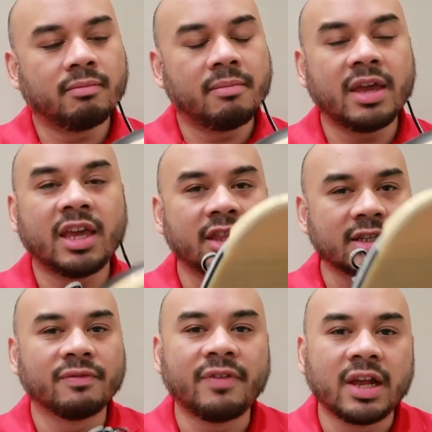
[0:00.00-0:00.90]
making
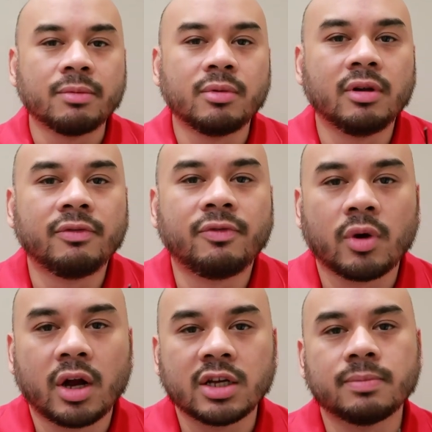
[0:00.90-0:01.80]
this available
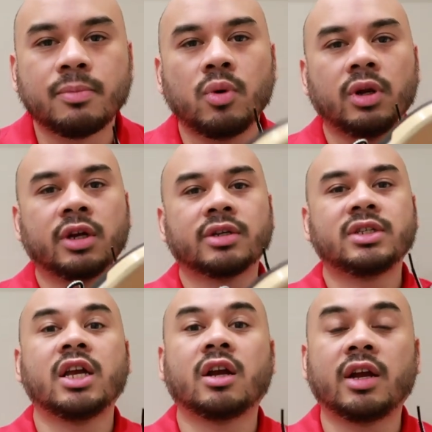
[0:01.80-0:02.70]
for us
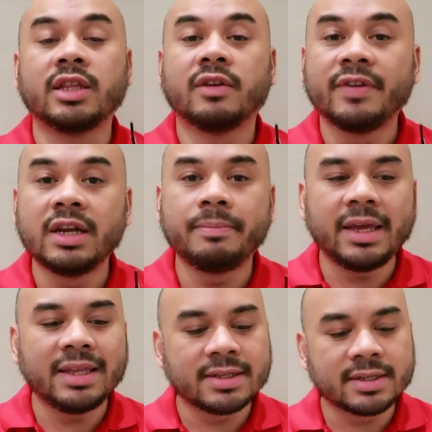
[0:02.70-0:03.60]
bowlers here in the
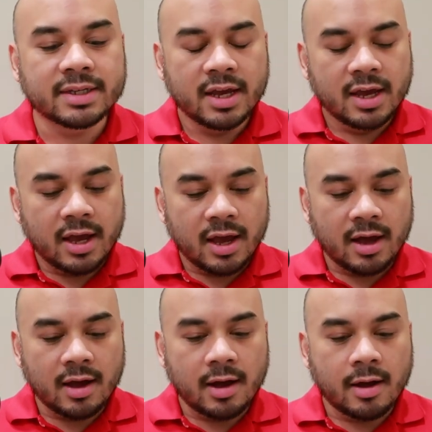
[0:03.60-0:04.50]
Philippines.
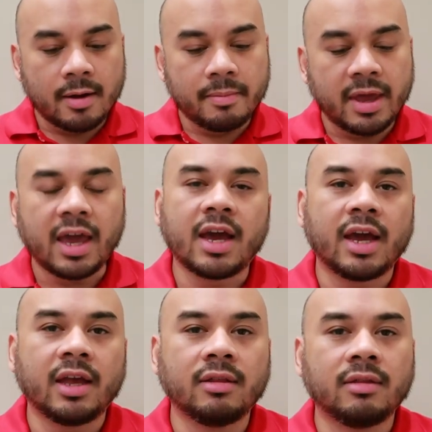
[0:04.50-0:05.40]

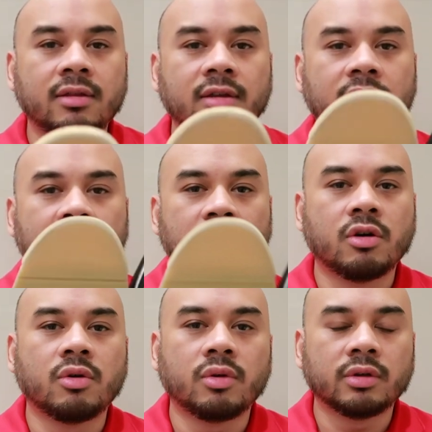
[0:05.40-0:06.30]
And, you
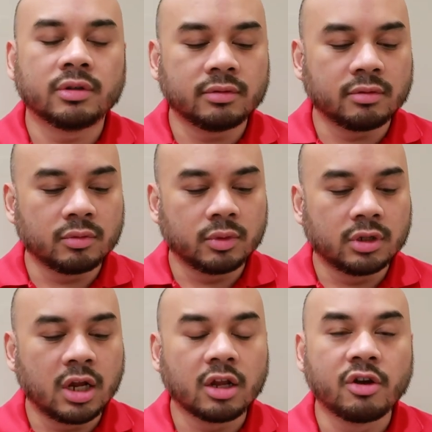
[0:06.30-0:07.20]
know,
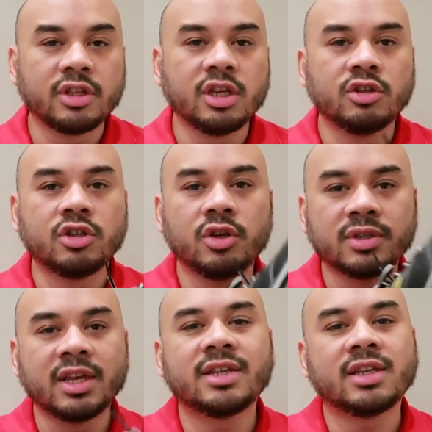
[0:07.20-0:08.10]
well, I'll continue to
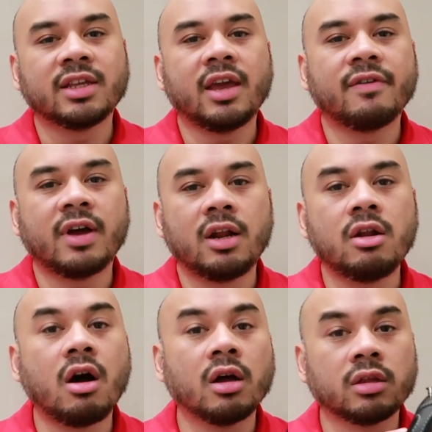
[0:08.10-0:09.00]
use this and give a
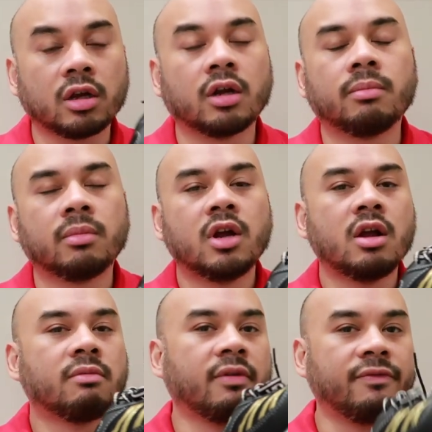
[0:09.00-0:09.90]
long-term
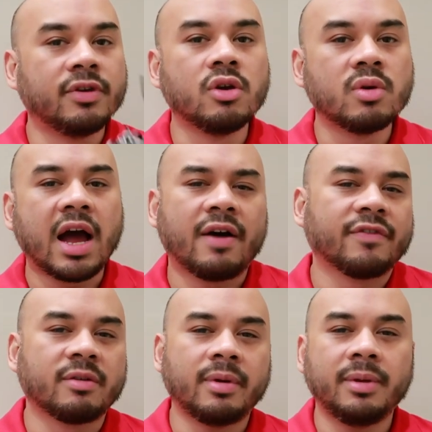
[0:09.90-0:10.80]
review
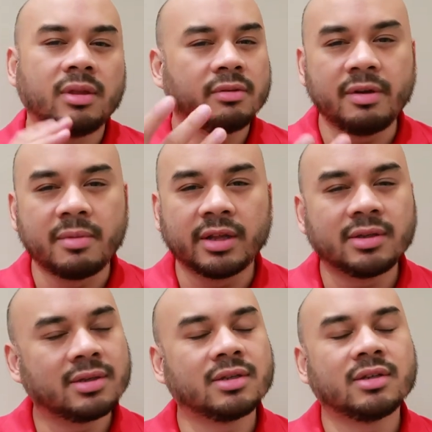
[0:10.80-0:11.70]
after maybe 3
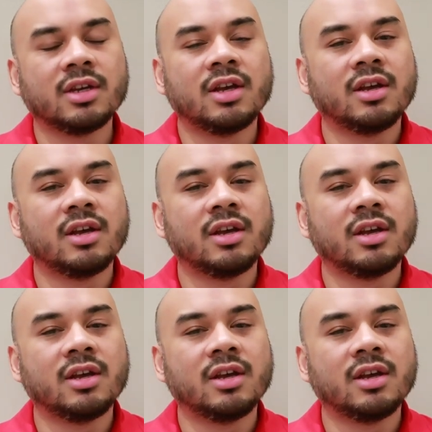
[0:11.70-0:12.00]
months.